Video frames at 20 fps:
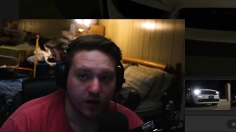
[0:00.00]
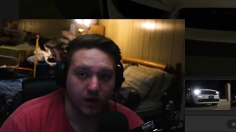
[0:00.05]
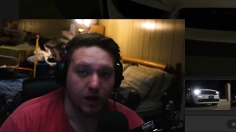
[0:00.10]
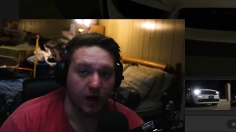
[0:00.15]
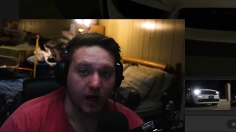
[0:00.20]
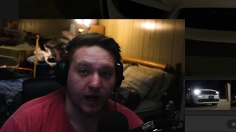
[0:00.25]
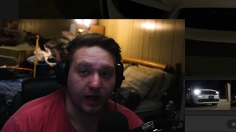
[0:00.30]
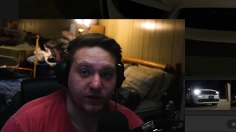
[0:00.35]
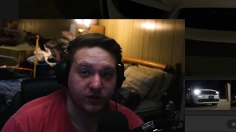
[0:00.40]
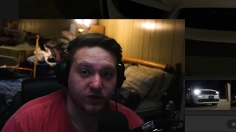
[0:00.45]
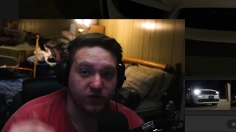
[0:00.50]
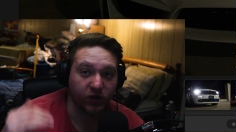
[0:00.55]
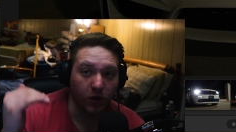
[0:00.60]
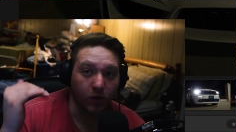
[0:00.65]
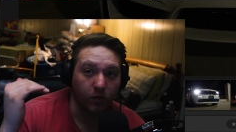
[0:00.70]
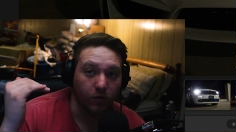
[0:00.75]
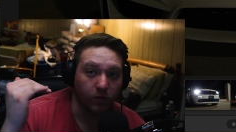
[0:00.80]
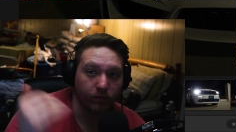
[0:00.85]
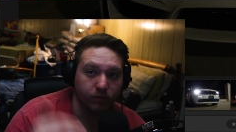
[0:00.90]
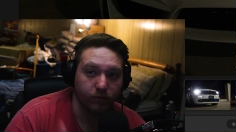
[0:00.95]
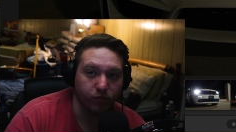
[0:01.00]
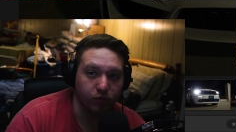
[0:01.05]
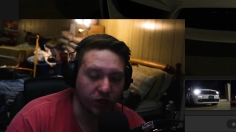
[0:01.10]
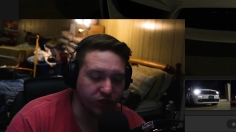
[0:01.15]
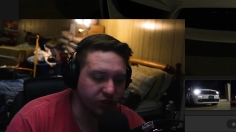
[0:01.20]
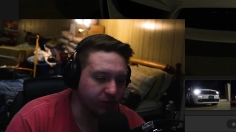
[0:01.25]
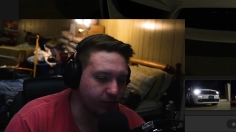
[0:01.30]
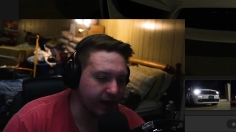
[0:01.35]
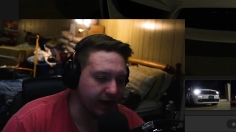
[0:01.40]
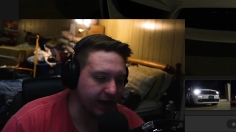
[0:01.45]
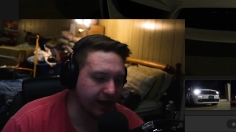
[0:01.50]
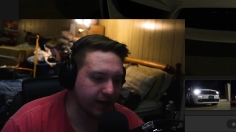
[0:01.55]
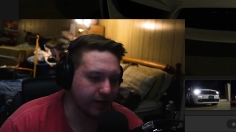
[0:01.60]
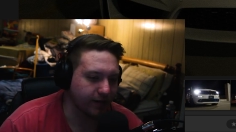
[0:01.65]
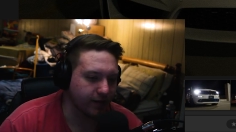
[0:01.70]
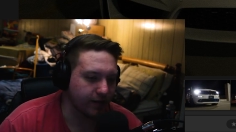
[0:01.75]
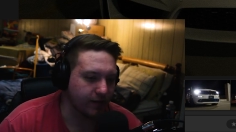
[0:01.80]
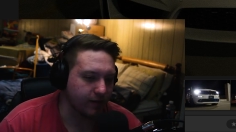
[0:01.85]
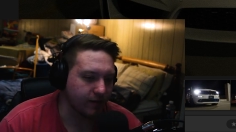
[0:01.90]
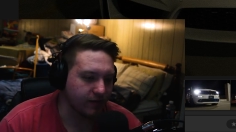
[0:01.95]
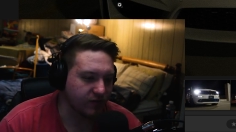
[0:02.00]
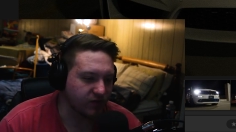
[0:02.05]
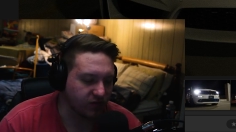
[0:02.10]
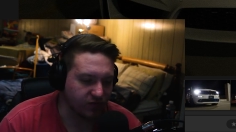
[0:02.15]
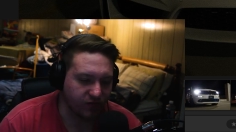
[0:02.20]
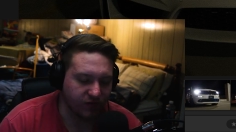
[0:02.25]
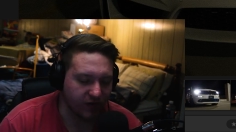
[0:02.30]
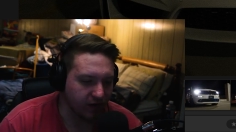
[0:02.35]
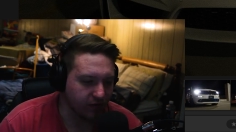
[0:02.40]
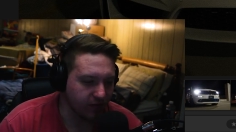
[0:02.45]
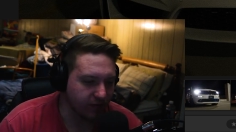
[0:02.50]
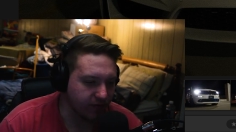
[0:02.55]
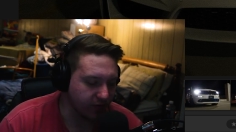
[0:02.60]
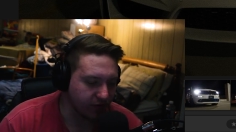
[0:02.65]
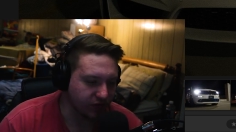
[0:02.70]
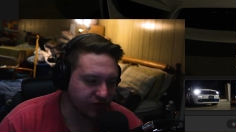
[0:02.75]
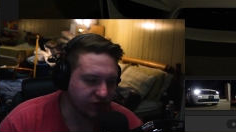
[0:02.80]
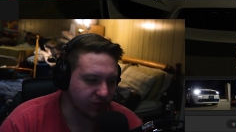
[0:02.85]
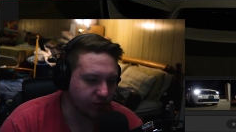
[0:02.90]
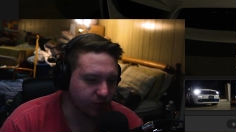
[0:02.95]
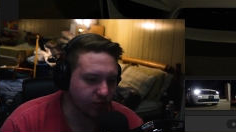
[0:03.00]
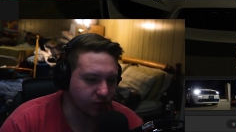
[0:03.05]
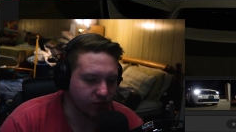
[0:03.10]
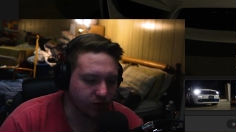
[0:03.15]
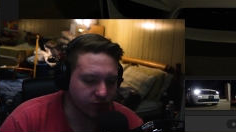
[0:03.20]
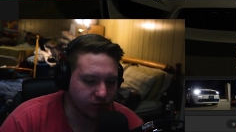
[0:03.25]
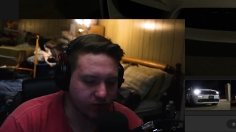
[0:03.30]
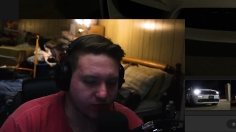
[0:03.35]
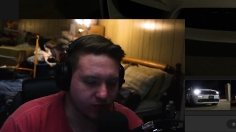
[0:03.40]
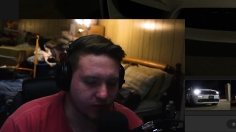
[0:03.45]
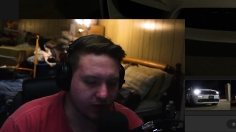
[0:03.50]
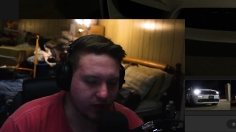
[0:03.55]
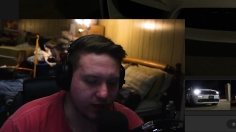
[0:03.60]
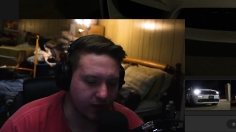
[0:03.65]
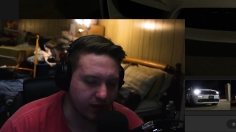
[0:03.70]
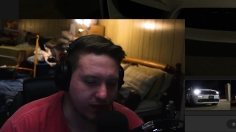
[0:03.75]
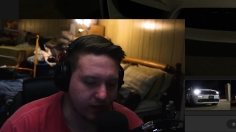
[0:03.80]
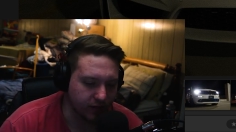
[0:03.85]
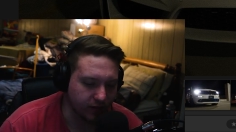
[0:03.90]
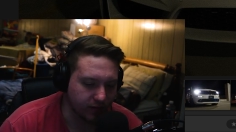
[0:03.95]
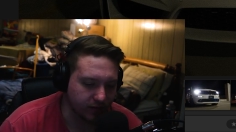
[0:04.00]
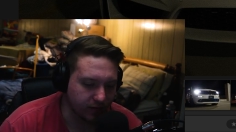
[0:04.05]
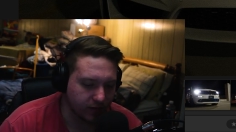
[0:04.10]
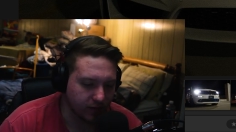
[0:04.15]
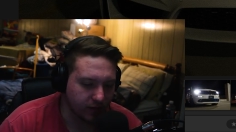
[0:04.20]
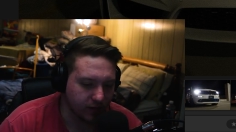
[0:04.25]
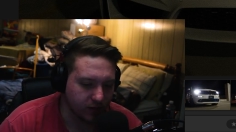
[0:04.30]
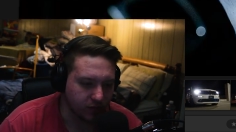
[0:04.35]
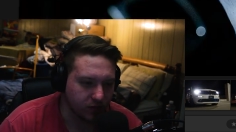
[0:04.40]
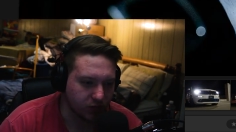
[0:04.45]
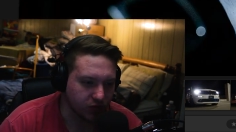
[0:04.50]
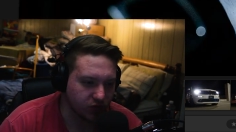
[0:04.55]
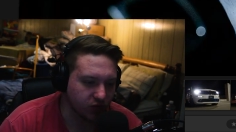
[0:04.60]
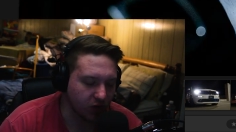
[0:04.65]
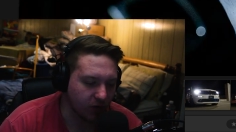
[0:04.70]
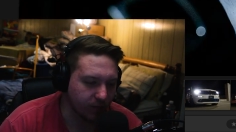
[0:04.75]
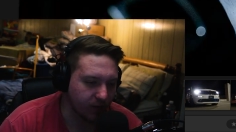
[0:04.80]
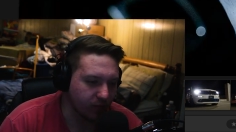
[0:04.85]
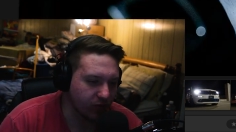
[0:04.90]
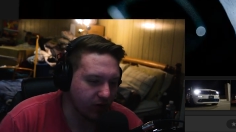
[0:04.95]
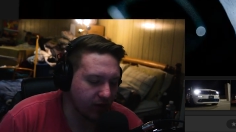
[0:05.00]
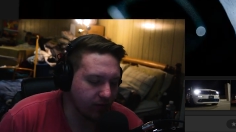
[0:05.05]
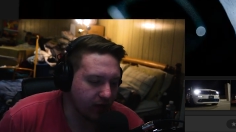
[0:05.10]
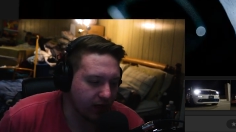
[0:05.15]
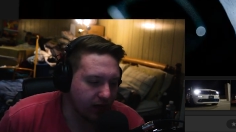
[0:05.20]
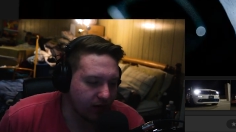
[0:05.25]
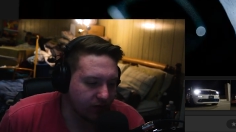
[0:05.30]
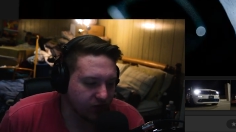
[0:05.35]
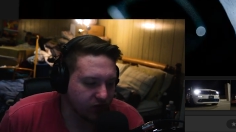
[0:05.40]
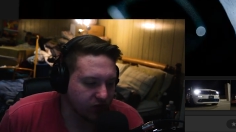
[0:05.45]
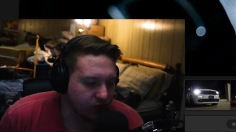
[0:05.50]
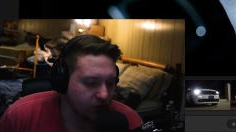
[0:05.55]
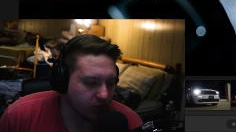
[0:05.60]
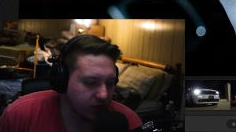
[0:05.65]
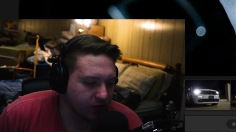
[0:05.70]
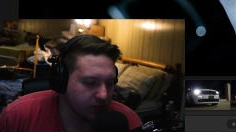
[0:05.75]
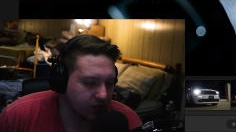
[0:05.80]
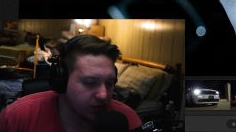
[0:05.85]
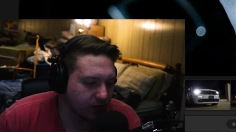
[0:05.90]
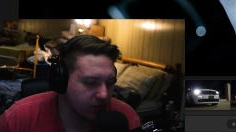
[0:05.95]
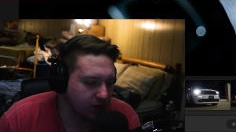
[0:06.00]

All right, so brought you back. This is very, very simple. You just saw me probably edit this one.